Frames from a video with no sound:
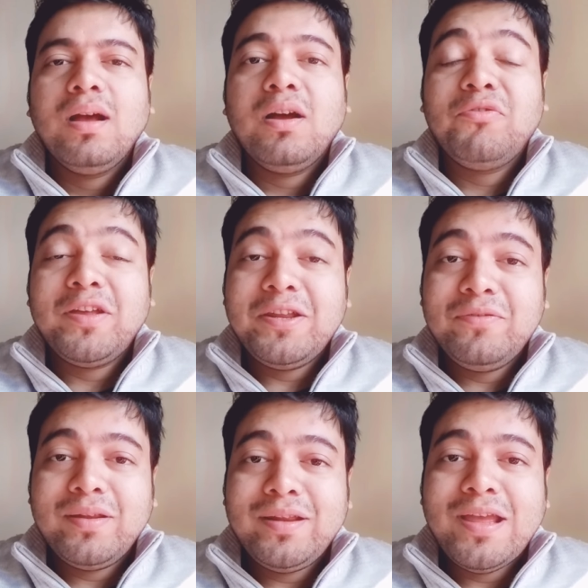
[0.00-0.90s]
A very,
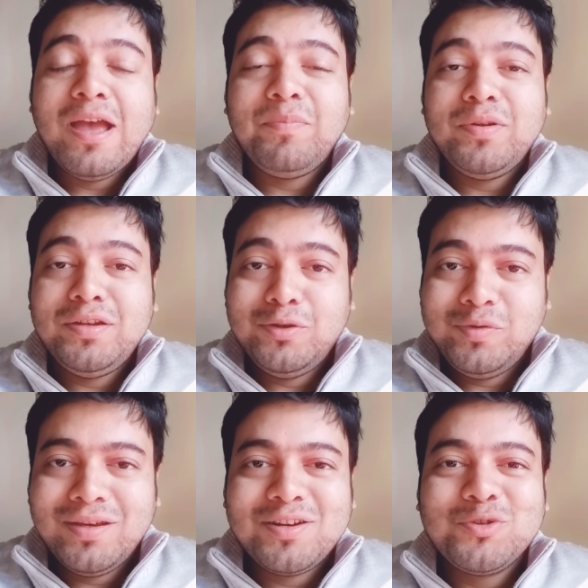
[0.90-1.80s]
very happy new
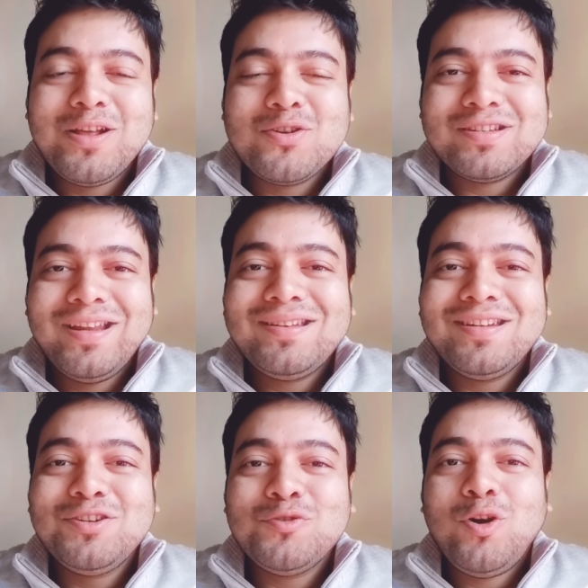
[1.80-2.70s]
year
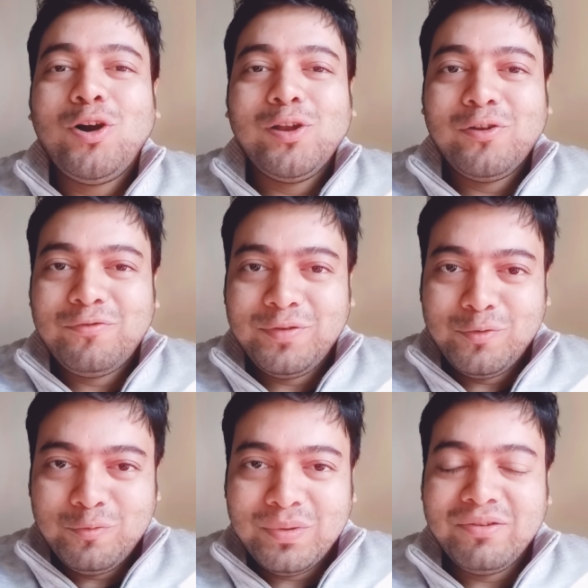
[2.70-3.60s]
2018 to all of
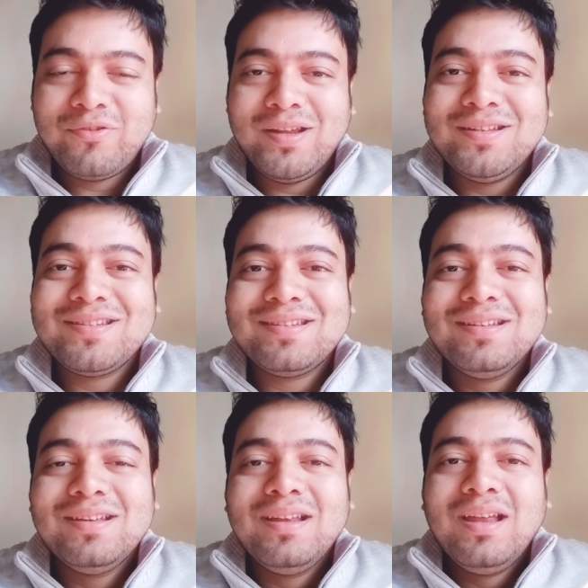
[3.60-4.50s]
you, my friends.
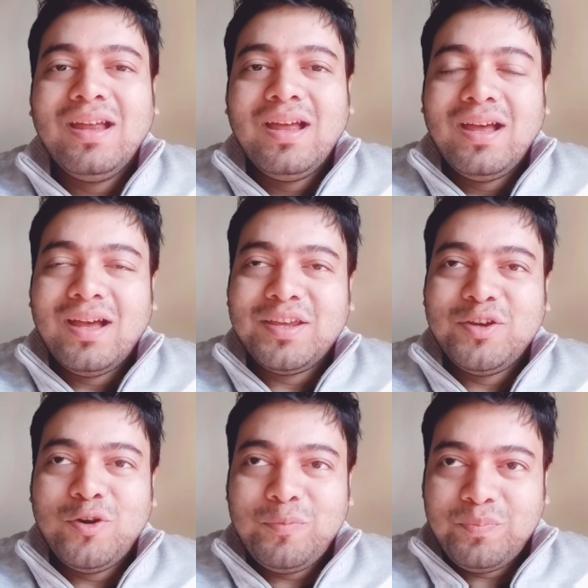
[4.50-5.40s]
I
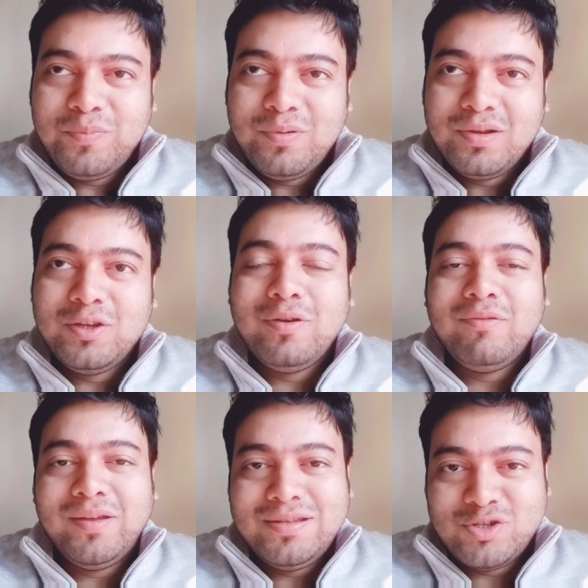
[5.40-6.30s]
hope you
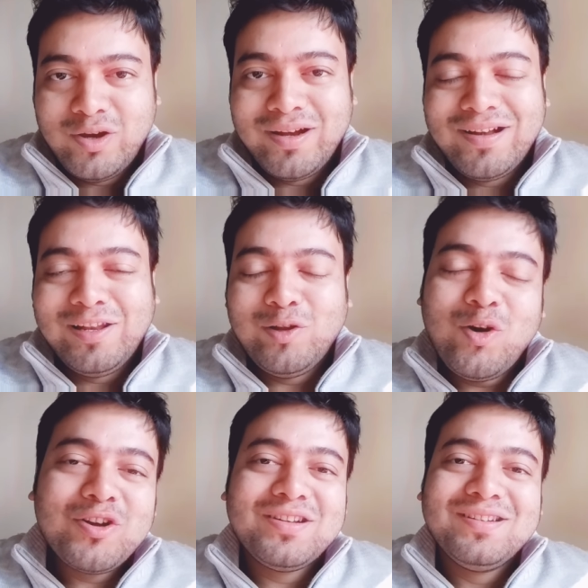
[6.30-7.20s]
have enjoyed a
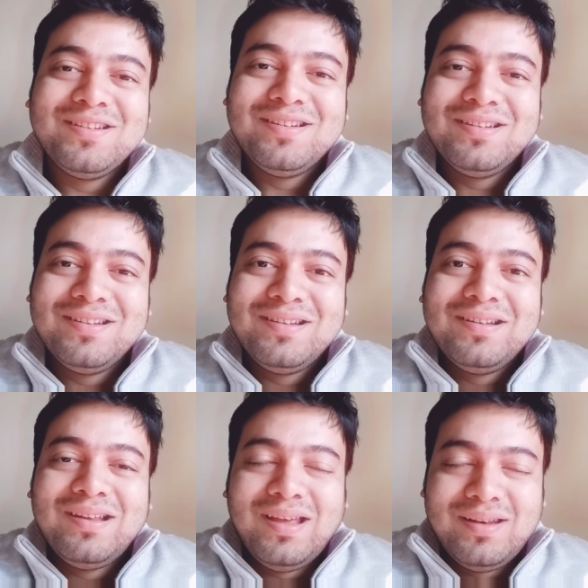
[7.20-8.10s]
lot
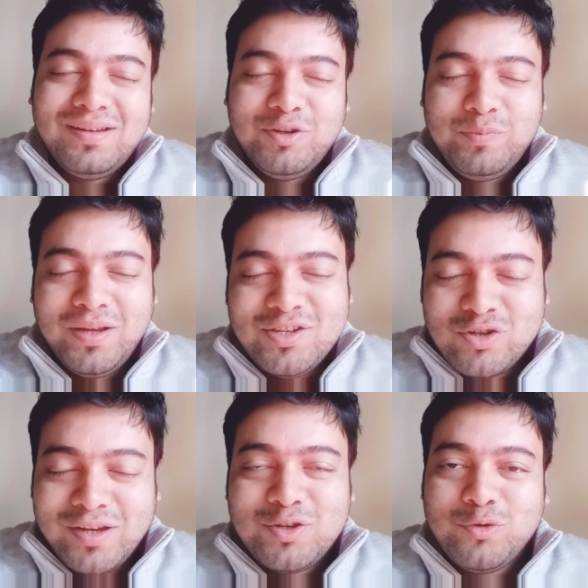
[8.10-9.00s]
and you'd be
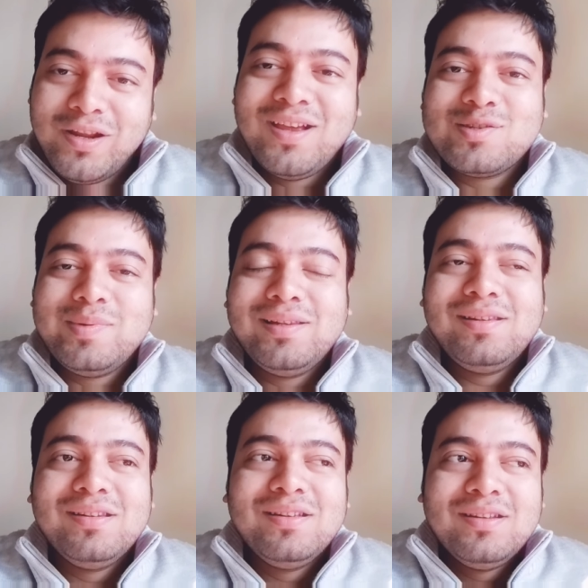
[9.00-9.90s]
enjoying today as well.